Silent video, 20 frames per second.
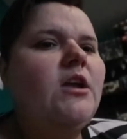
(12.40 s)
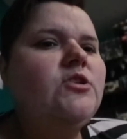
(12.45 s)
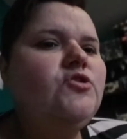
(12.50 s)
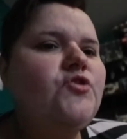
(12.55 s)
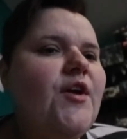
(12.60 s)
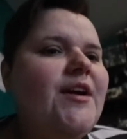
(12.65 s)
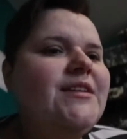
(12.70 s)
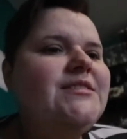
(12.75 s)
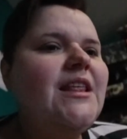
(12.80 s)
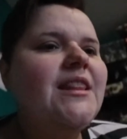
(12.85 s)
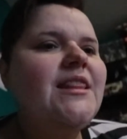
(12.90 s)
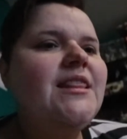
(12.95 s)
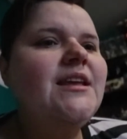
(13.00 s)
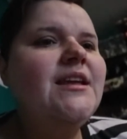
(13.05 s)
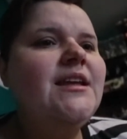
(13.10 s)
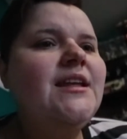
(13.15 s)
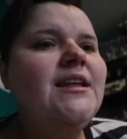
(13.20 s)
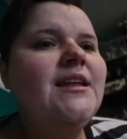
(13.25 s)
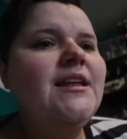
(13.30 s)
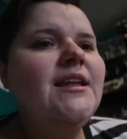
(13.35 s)
tried
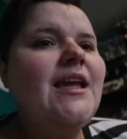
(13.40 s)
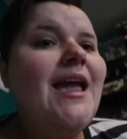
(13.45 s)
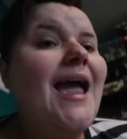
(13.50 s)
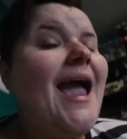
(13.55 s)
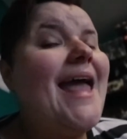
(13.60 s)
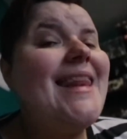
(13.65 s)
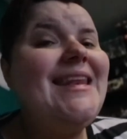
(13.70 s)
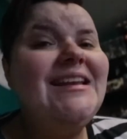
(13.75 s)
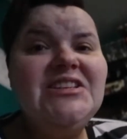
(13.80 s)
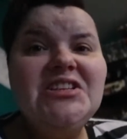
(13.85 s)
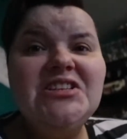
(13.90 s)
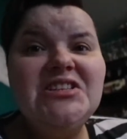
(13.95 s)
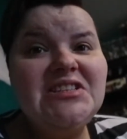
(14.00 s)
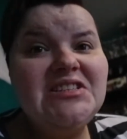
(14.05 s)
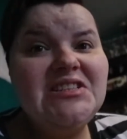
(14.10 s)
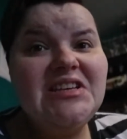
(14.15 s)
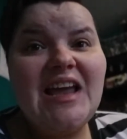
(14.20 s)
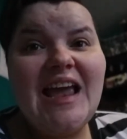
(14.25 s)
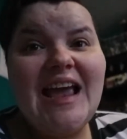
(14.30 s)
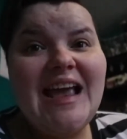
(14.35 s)
something and it just
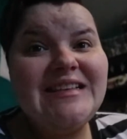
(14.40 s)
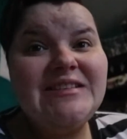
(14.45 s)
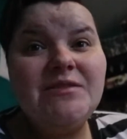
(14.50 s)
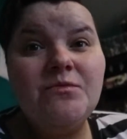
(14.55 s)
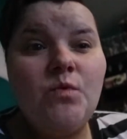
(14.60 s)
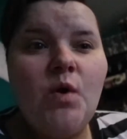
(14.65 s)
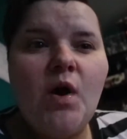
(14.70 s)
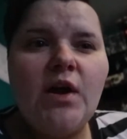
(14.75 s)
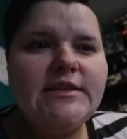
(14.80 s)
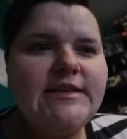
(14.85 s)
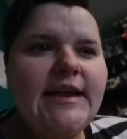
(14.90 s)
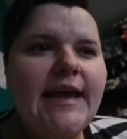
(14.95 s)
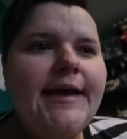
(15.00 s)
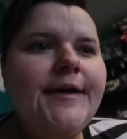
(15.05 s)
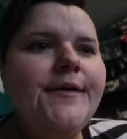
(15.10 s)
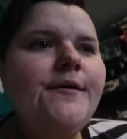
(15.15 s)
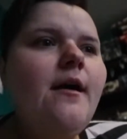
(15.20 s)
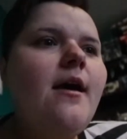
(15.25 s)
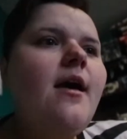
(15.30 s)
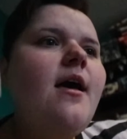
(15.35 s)
hasn't worked
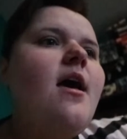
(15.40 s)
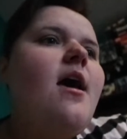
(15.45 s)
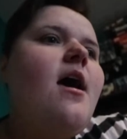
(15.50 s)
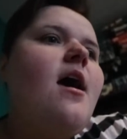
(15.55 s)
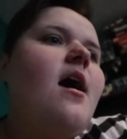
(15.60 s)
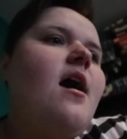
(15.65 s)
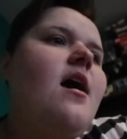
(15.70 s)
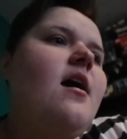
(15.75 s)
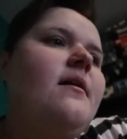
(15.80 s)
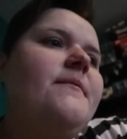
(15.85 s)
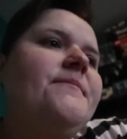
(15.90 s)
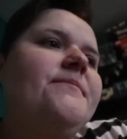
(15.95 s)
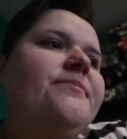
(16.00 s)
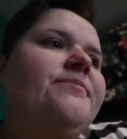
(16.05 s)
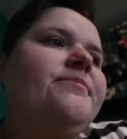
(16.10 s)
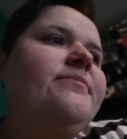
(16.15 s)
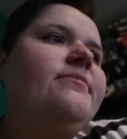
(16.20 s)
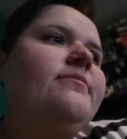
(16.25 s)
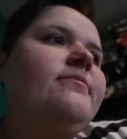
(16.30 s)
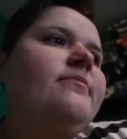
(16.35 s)
out. You